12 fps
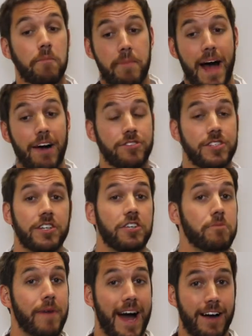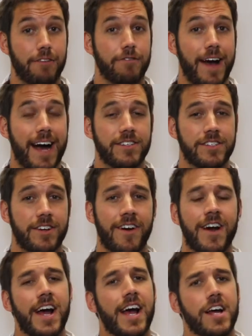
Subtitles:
bouncing you back faster.